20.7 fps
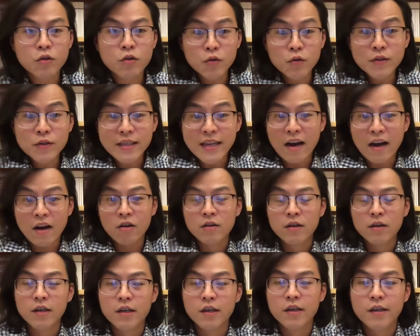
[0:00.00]
so it turns
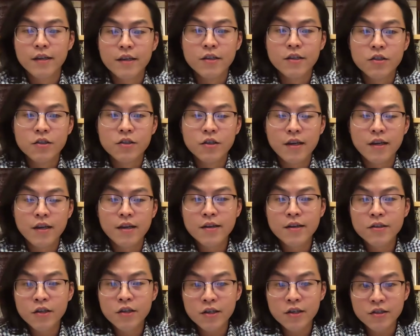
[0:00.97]
out
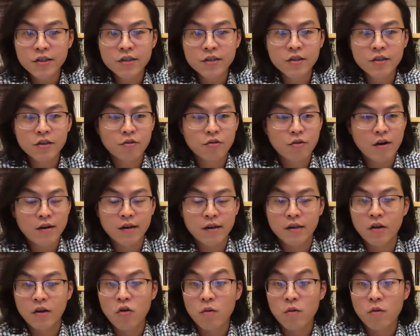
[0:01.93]
in addition to
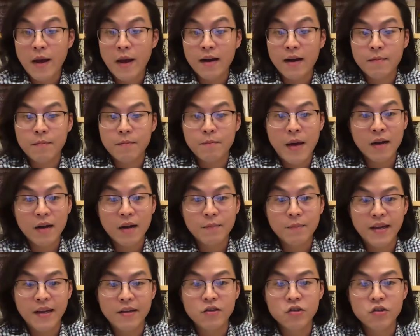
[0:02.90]
chronic lower
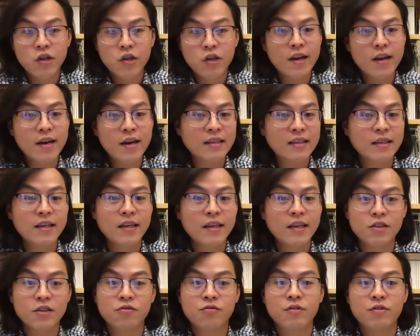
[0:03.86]
back, pain, Jane has
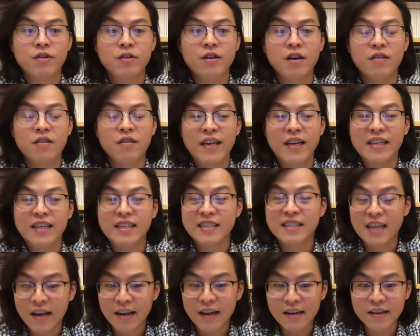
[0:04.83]
a history of
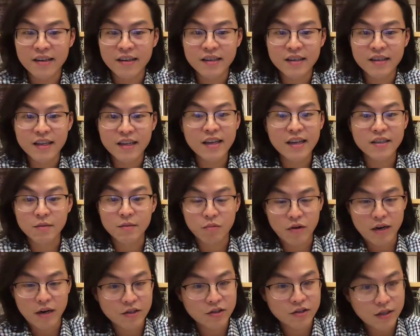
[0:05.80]
anxiety and
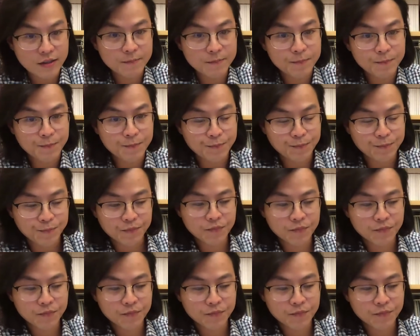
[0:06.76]
depression.